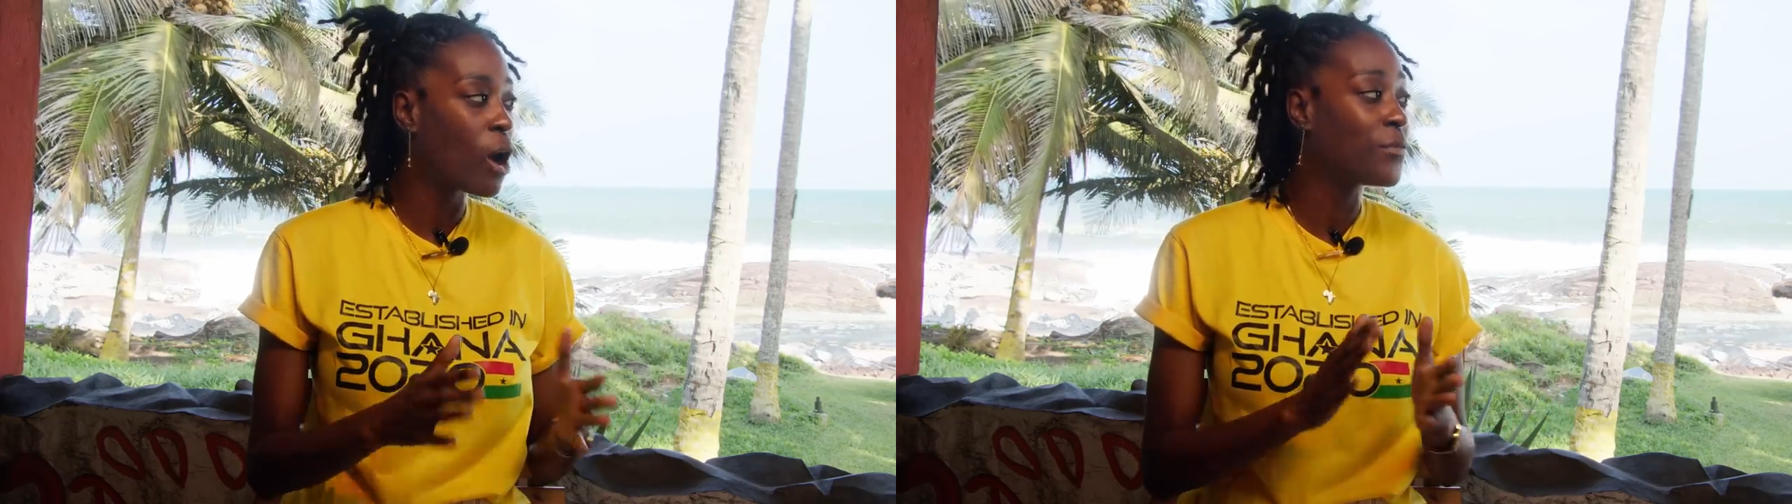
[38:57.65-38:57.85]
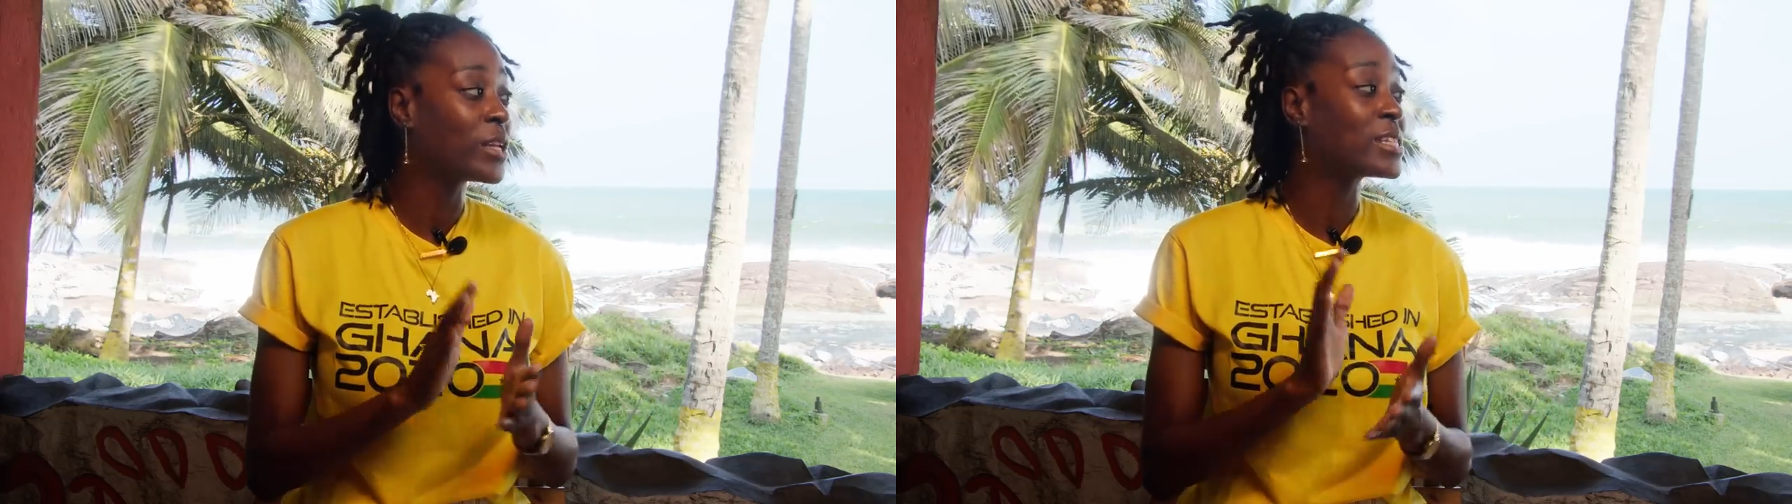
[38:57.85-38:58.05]

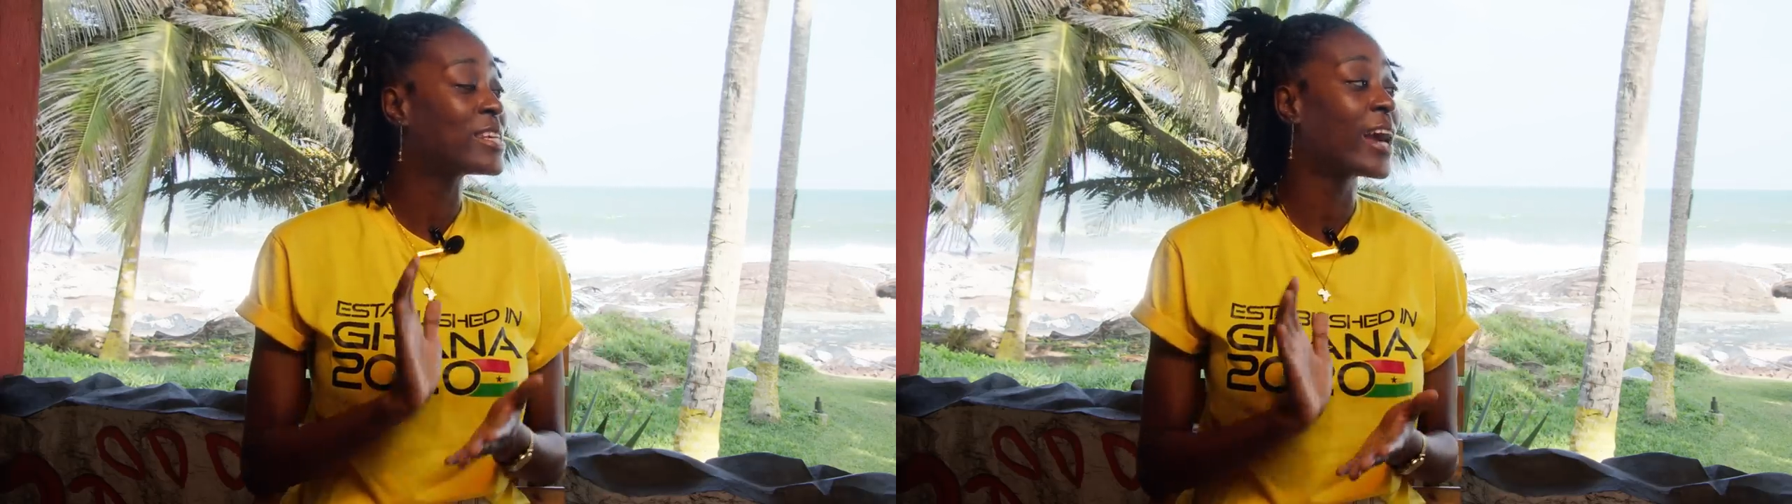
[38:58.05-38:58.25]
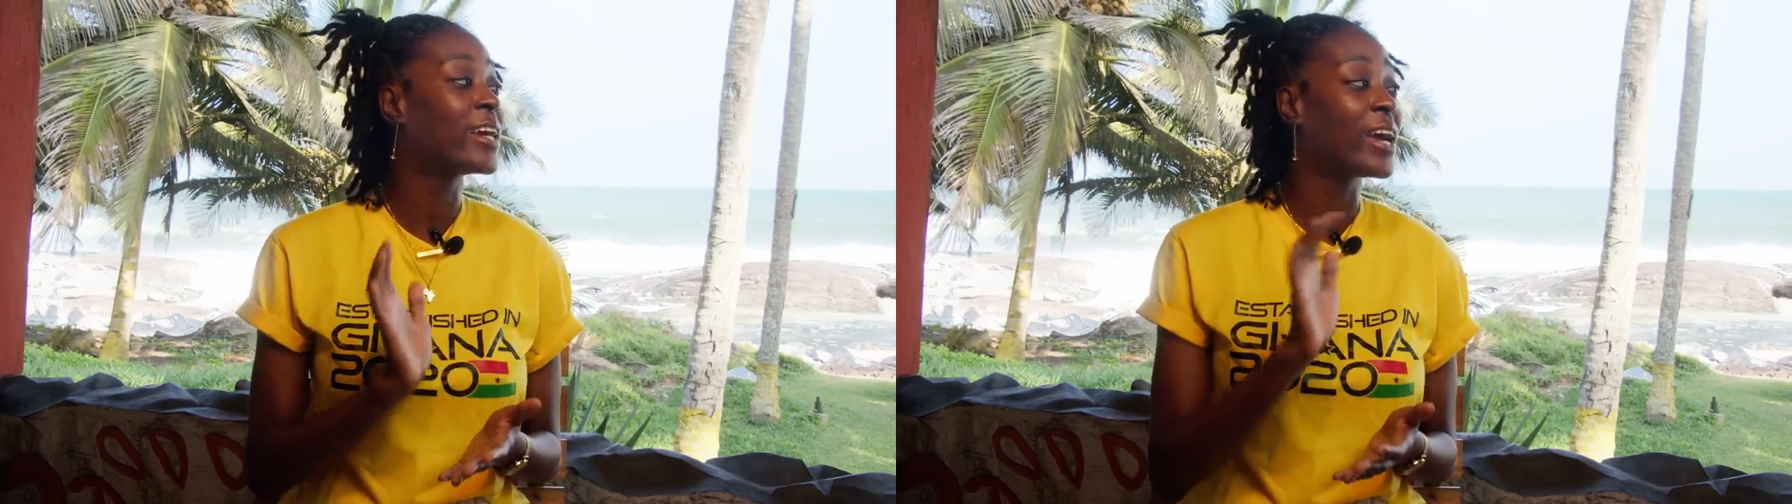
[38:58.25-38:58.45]
off of the
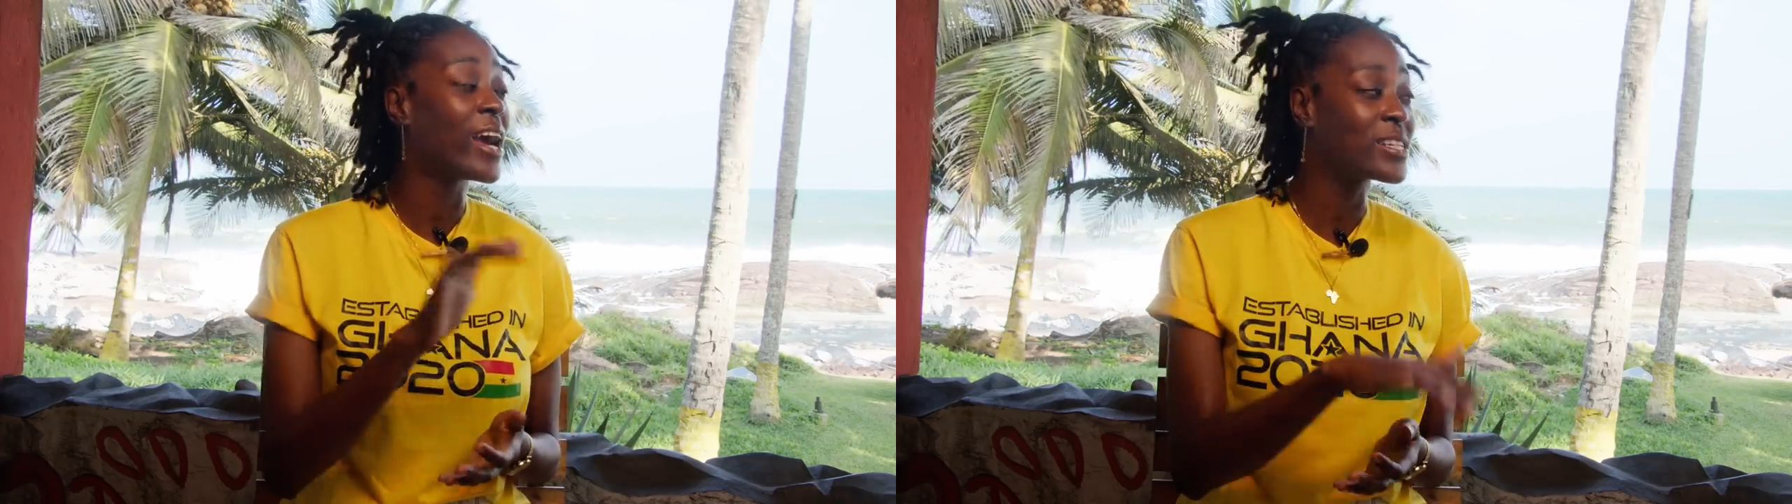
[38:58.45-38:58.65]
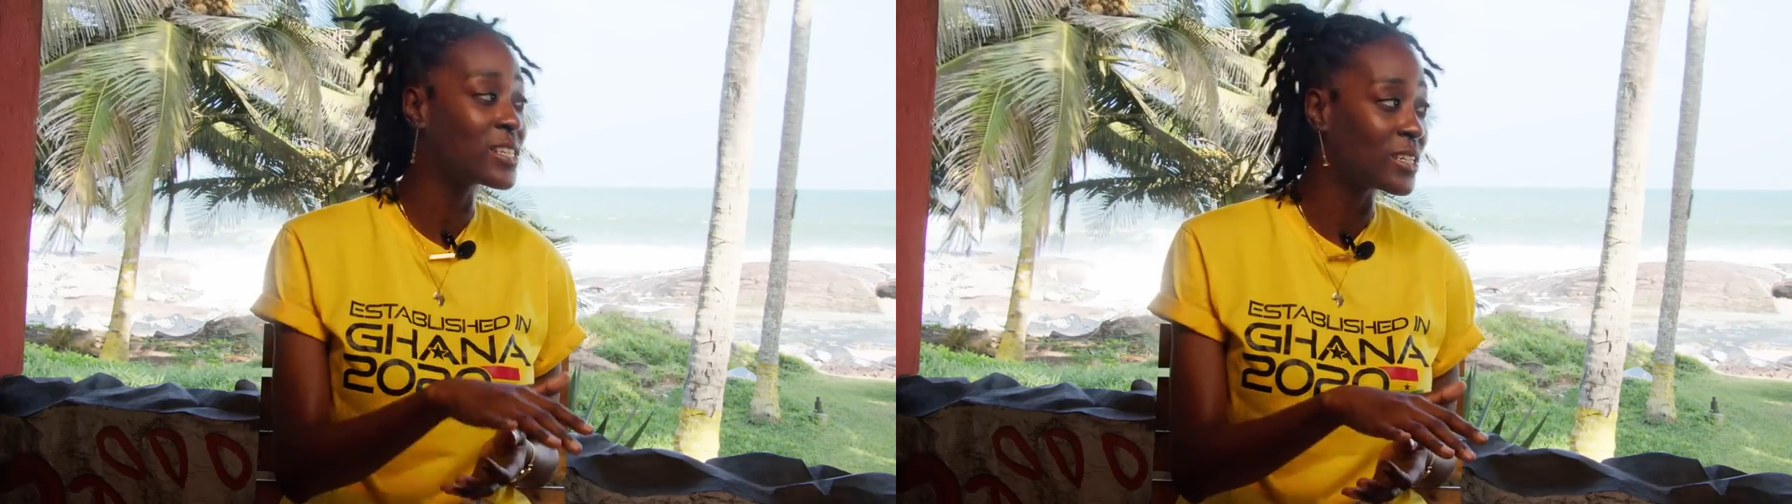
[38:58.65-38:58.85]
second
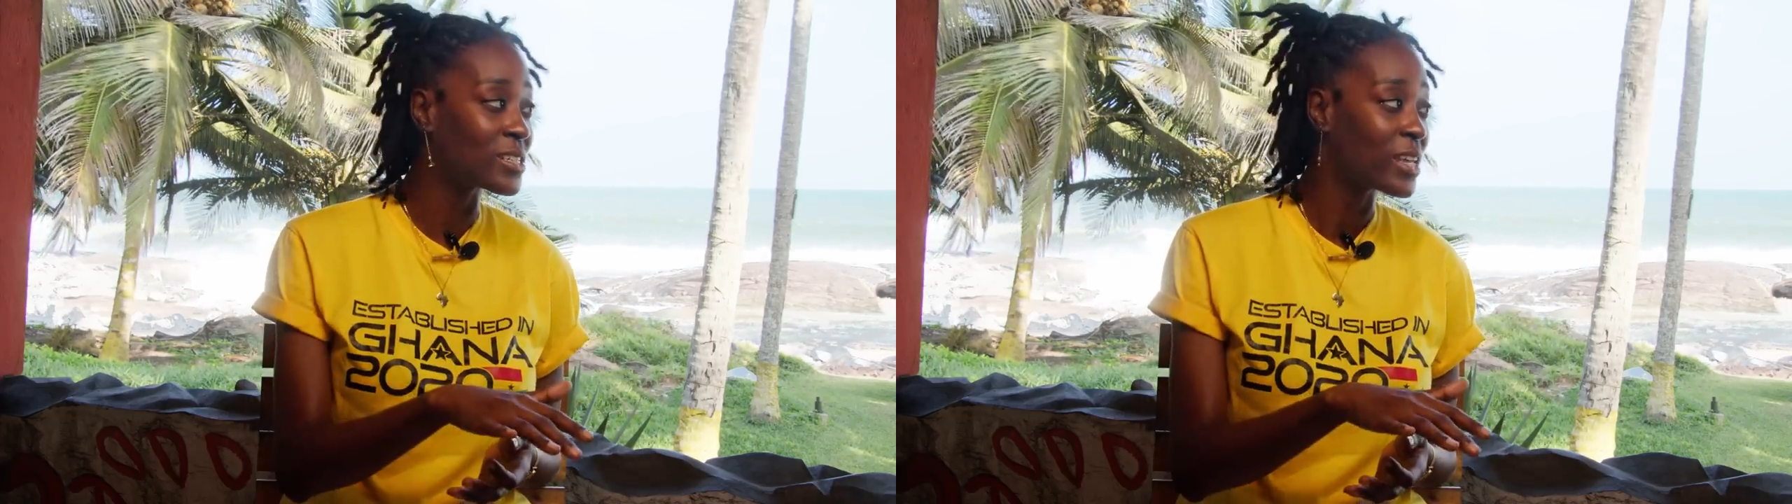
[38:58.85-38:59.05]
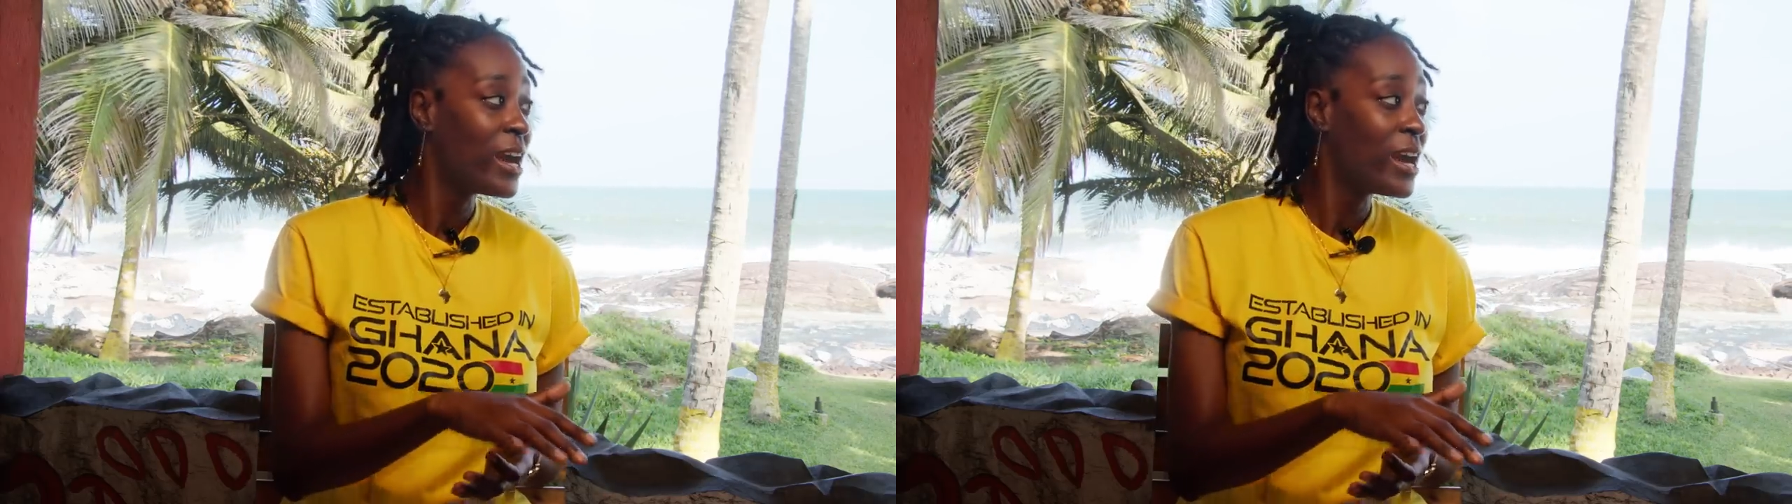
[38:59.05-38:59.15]
exodus.